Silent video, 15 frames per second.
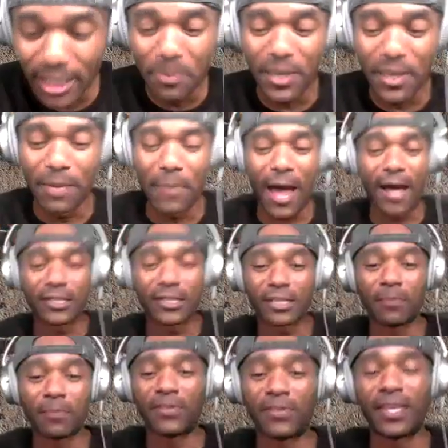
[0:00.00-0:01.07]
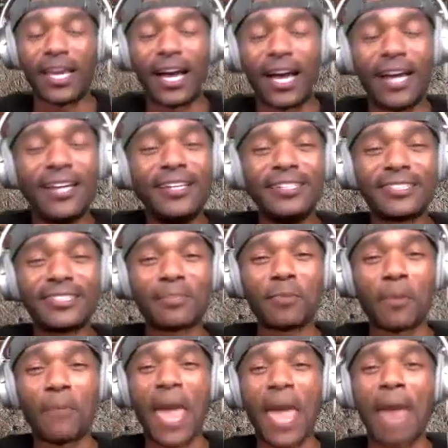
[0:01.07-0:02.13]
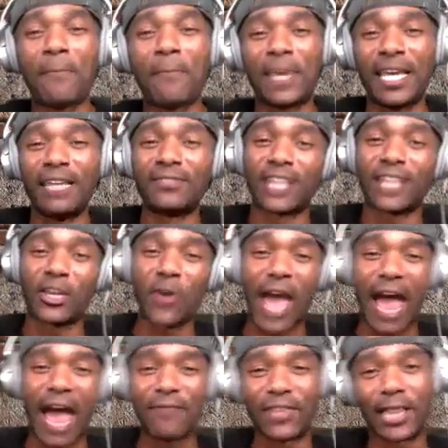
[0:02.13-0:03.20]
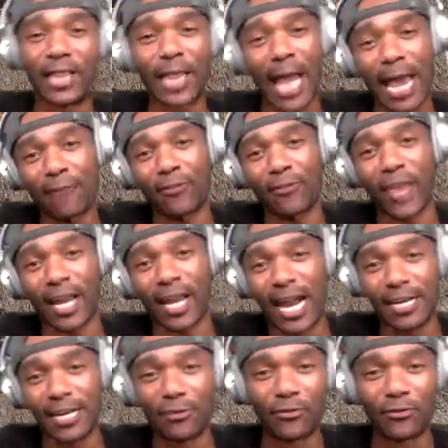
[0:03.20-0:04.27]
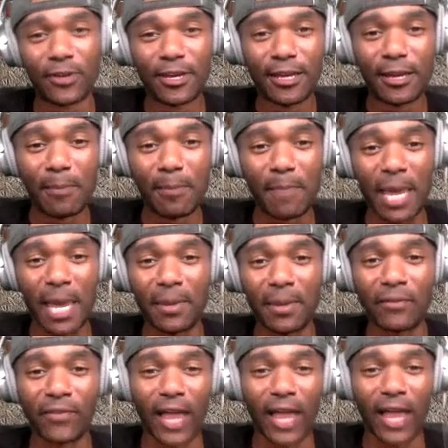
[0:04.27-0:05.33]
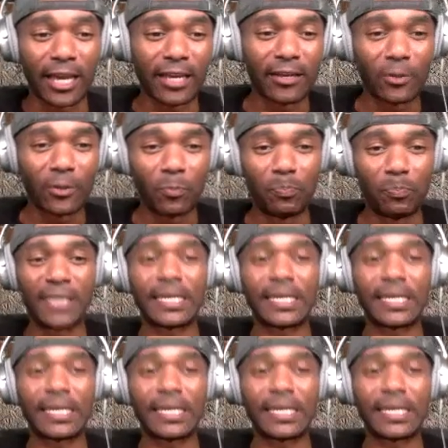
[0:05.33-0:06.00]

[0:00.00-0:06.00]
bit about some of the pet peeves that you have in life that kind of maybe like been